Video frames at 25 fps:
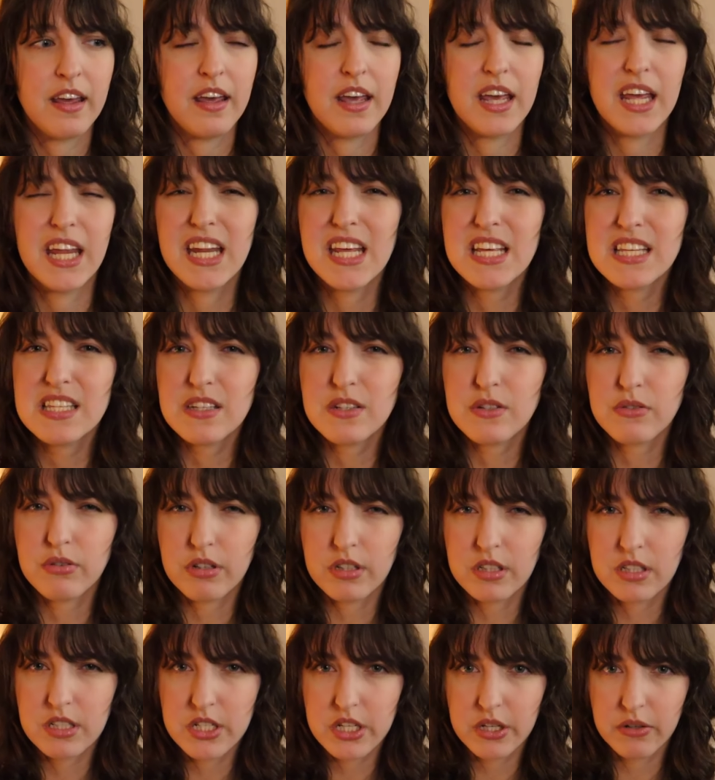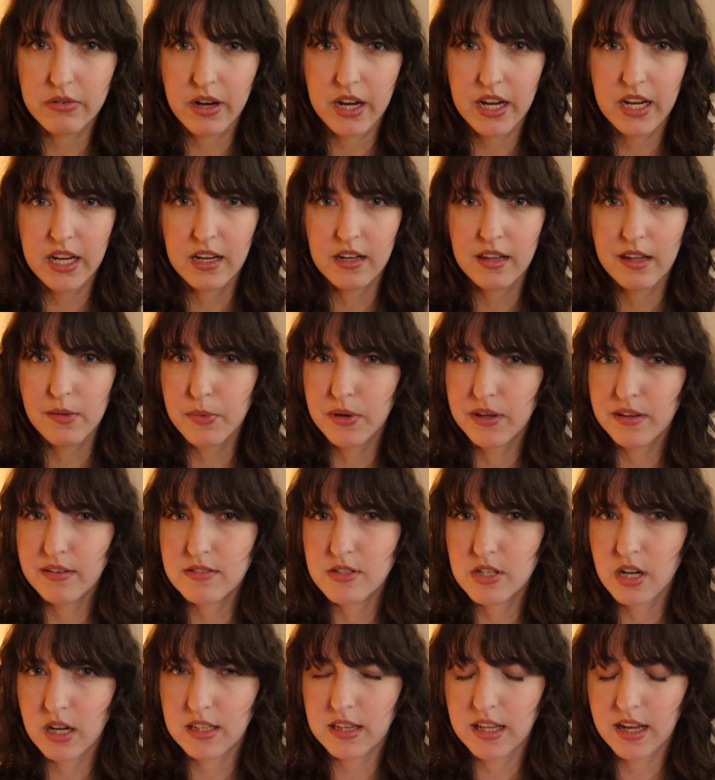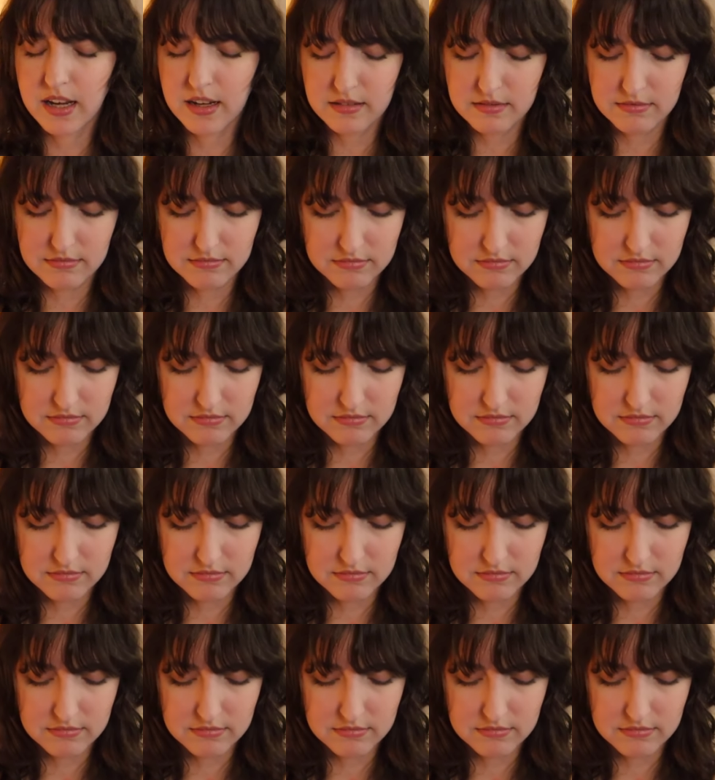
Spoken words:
It is a trilogy, right? Let me check that.